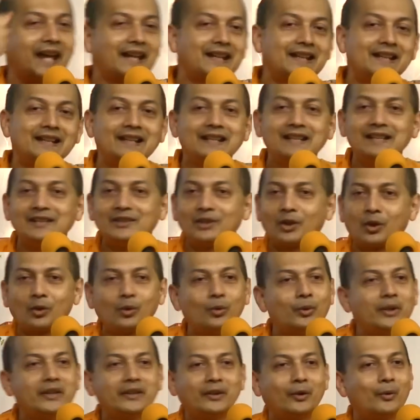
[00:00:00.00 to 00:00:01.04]
Achilles or
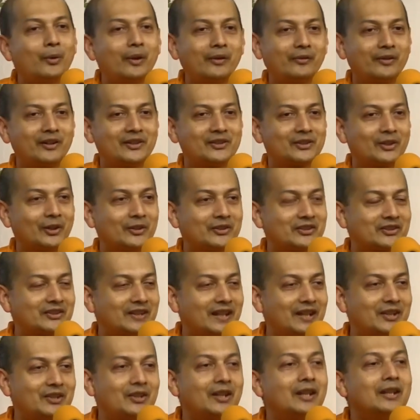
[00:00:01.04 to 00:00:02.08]
whoever is on
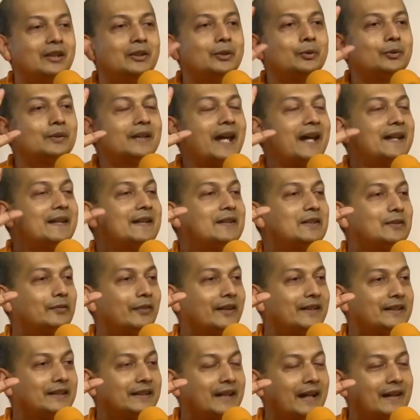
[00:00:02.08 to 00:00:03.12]
stage. You could
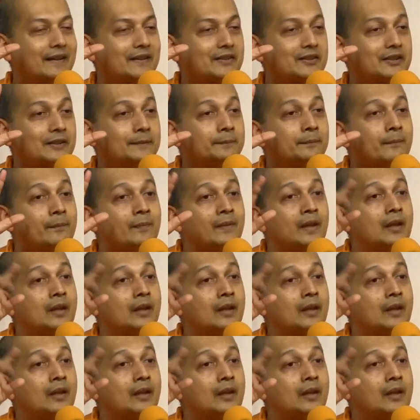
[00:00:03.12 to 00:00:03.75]
identify the character.